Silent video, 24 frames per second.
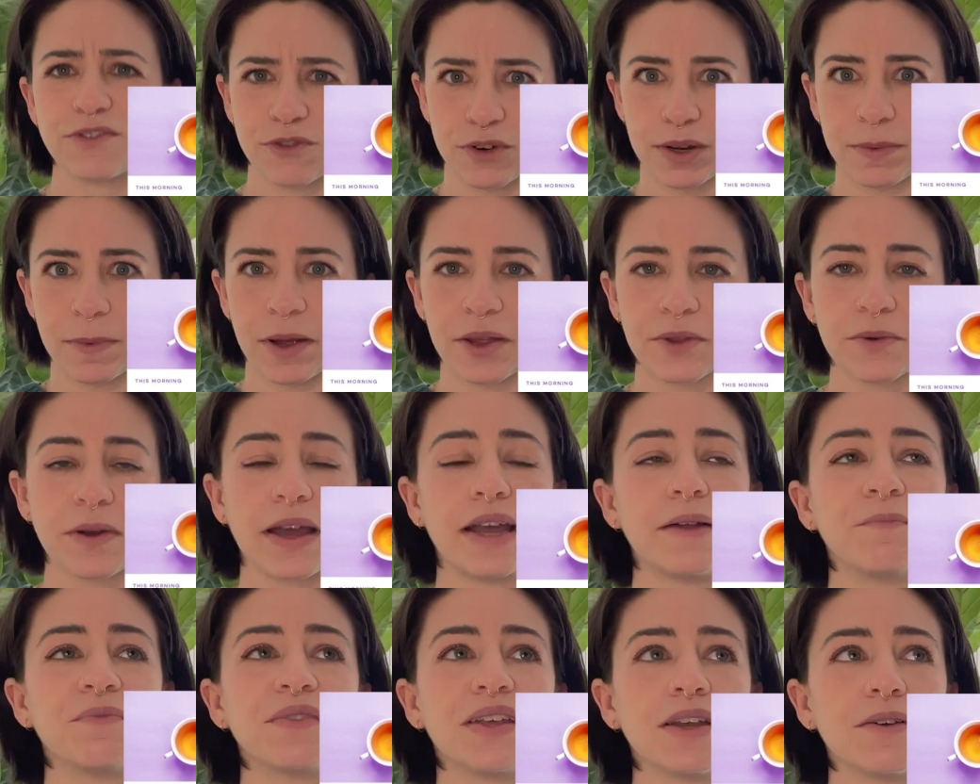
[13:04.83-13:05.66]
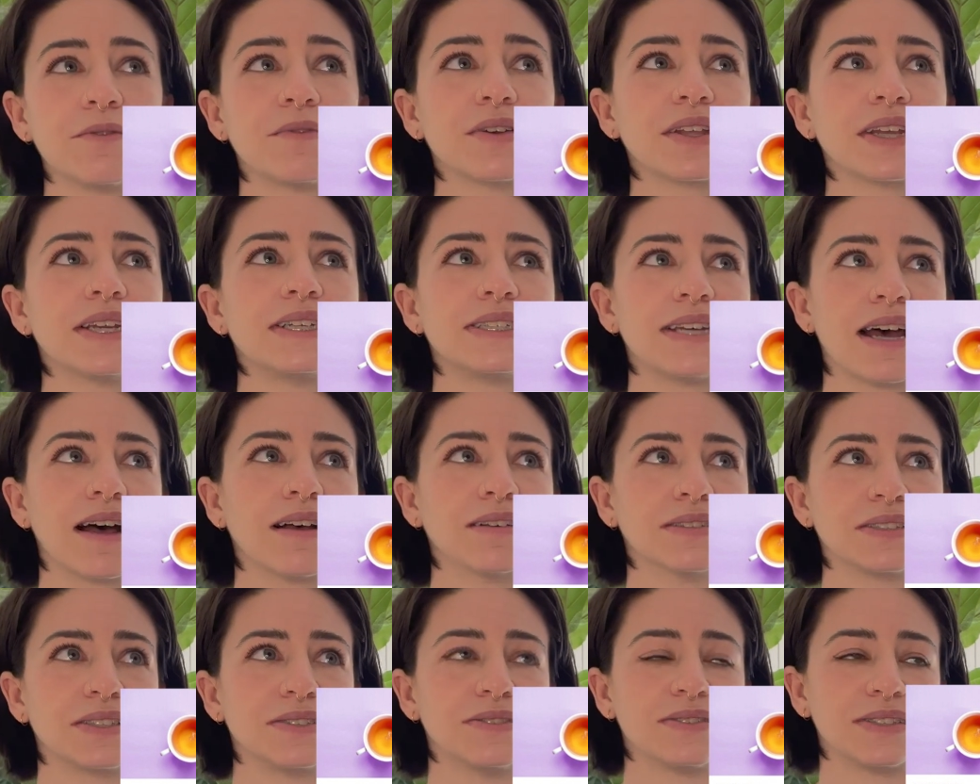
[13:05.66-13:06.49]
free by the way, it really
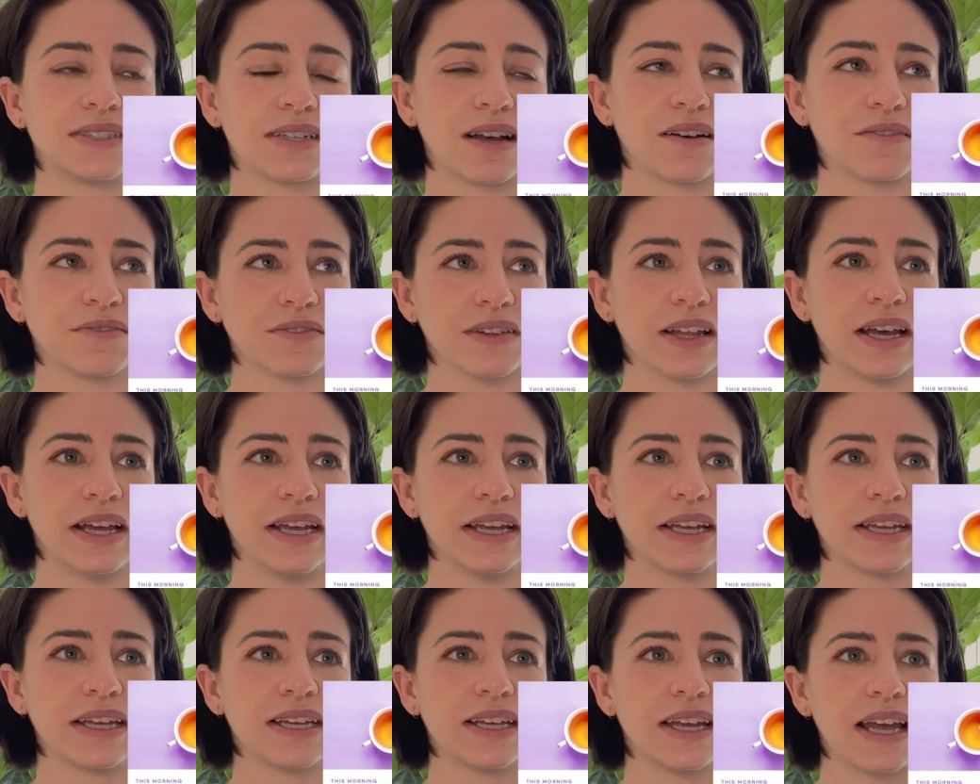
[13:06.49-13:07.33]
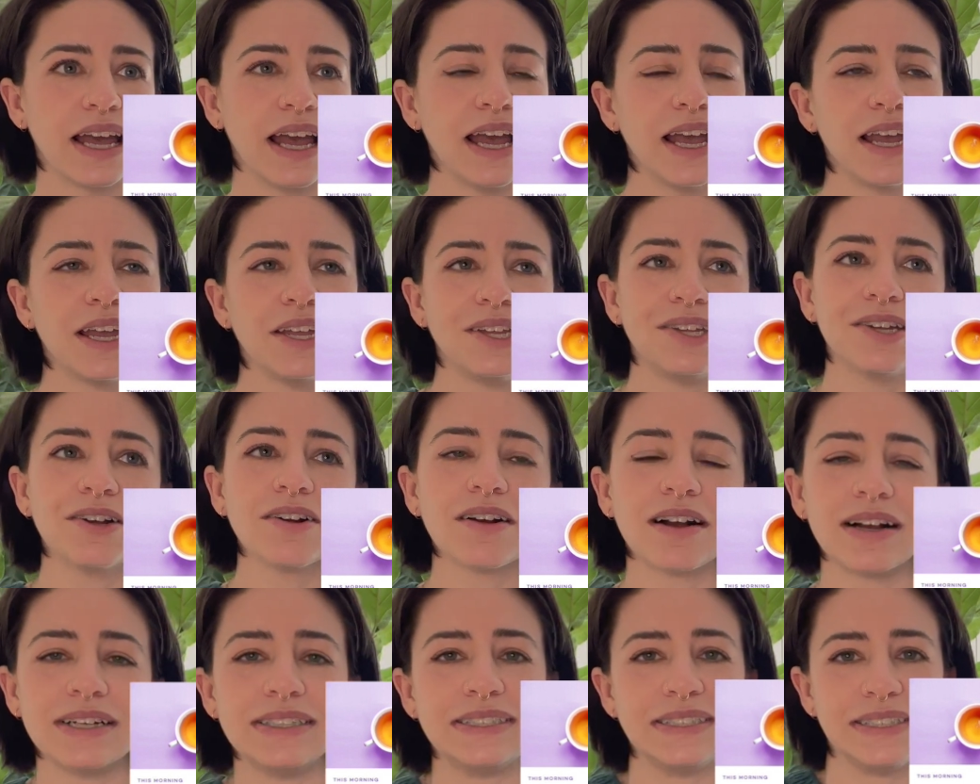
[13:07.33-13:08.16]
tells you stuff like, hey, you're
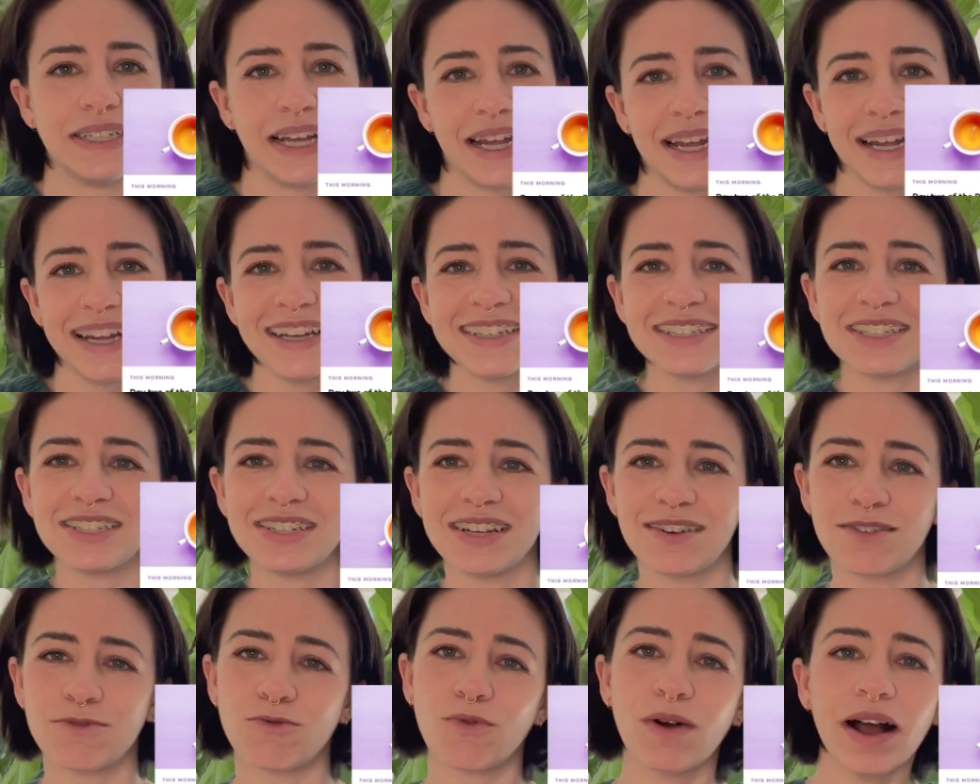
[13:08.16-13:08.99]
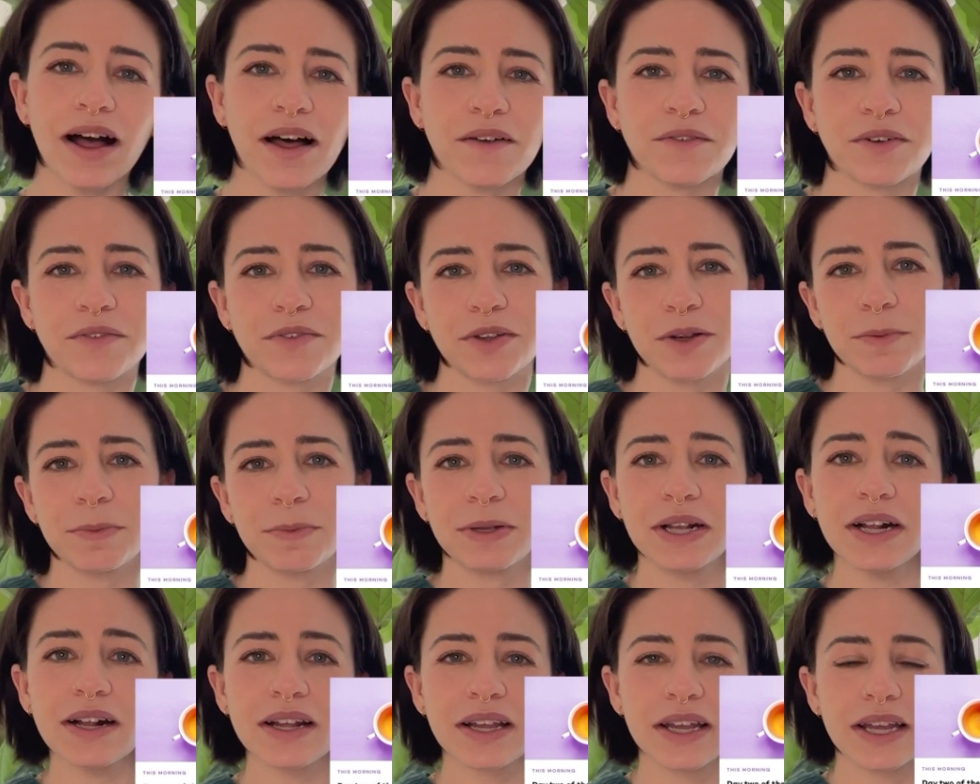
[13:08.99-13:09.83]
on day 12 of your
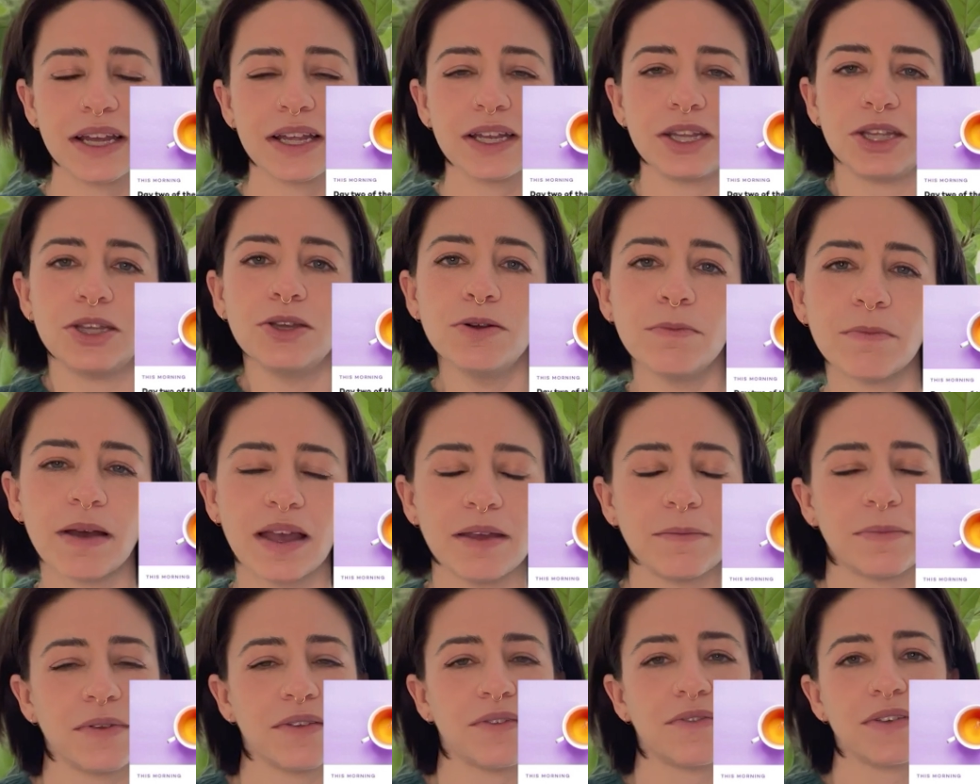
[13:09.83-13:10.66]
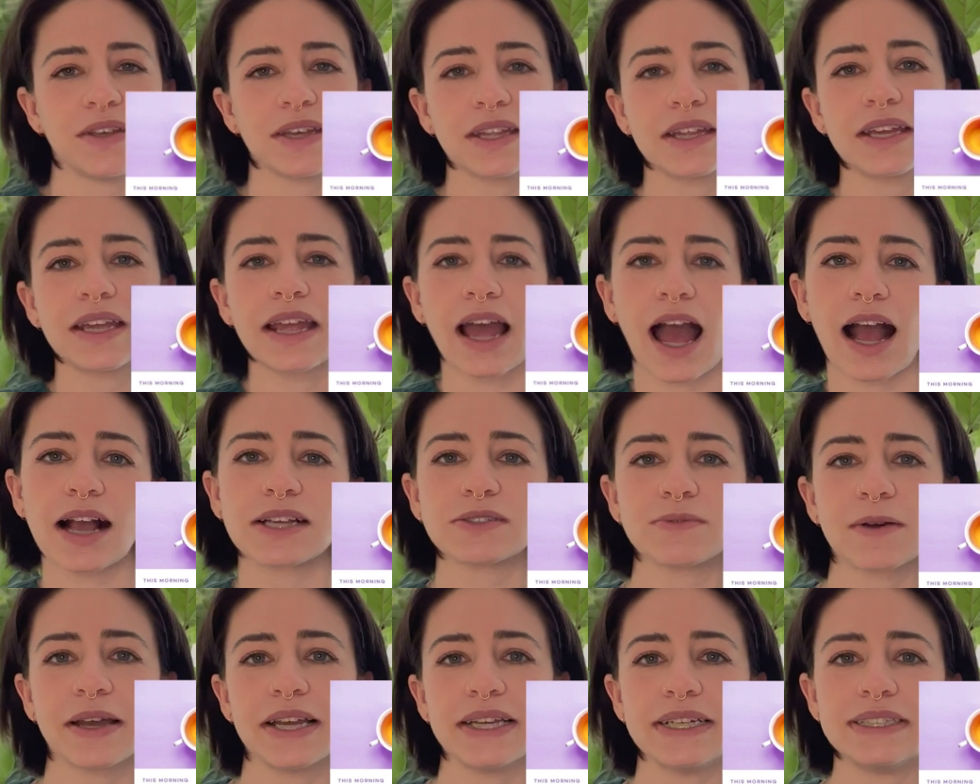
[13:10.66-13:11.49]
period, you might be feeling X,
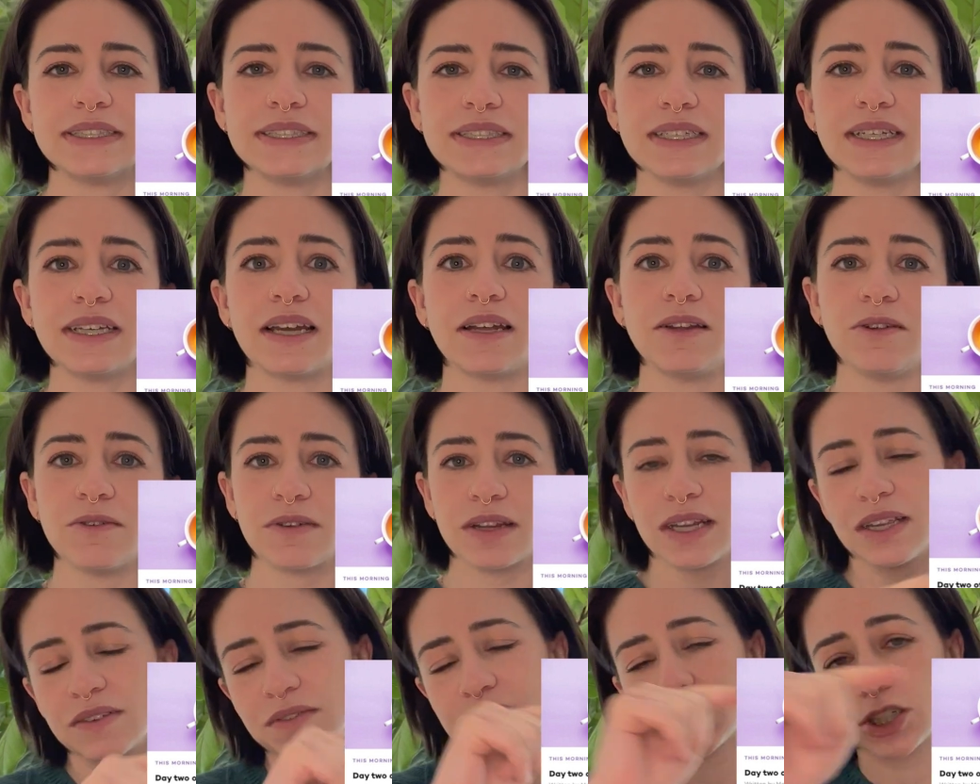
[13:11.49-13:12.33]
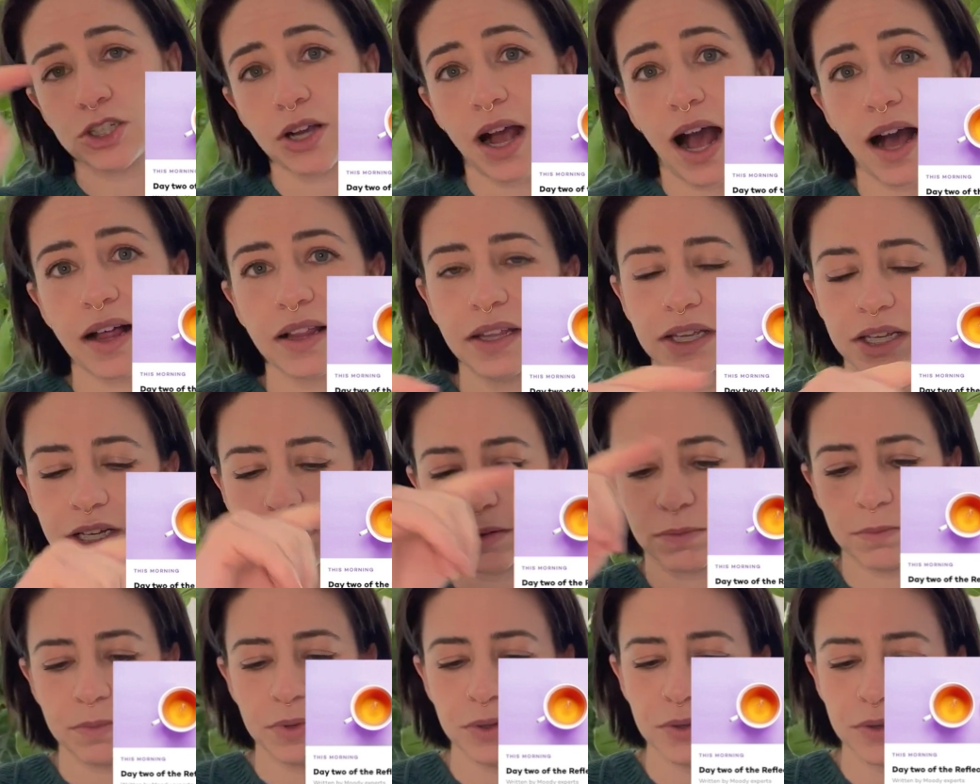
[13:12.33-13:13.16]
Y, and Z, and you can even track like your
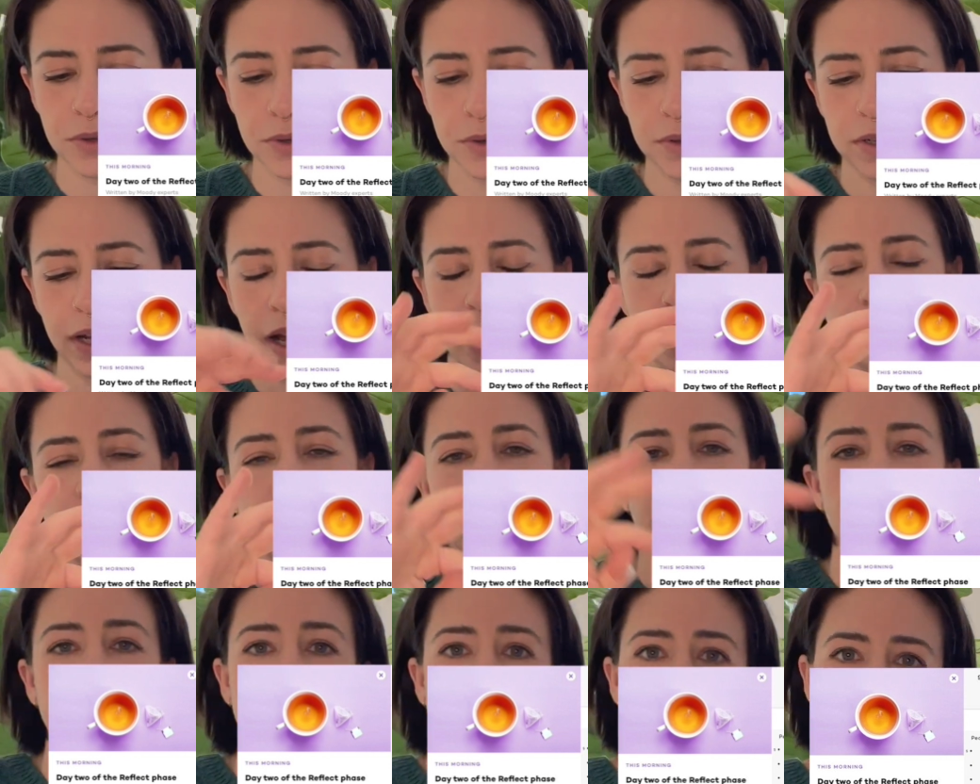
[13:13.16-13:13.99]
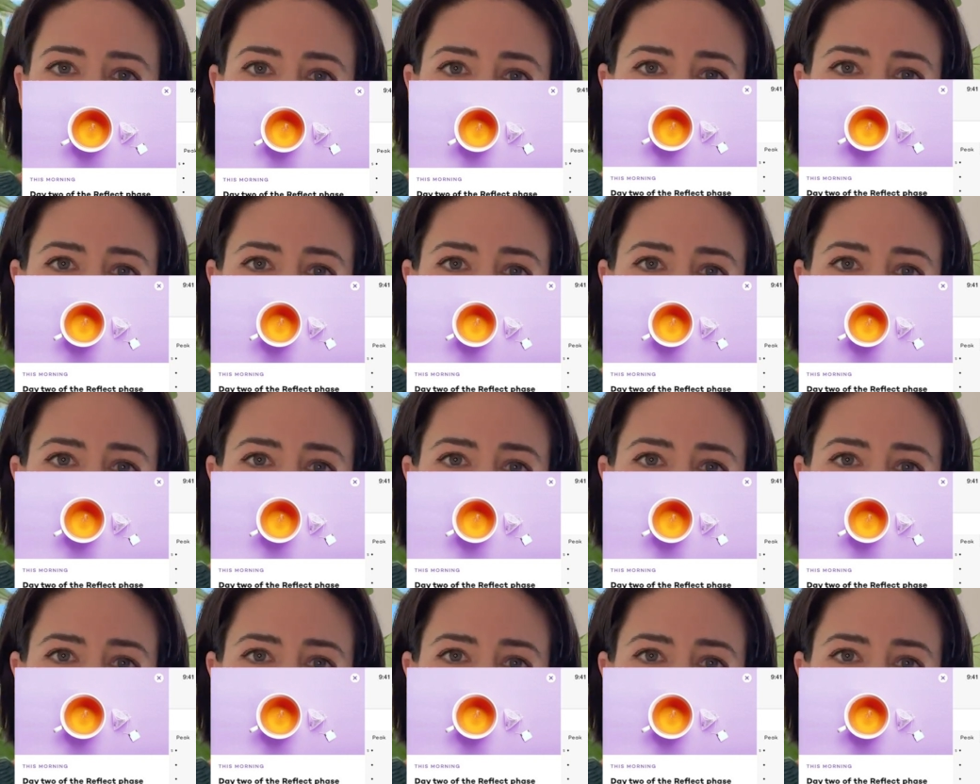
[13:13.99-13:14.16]
mood and things like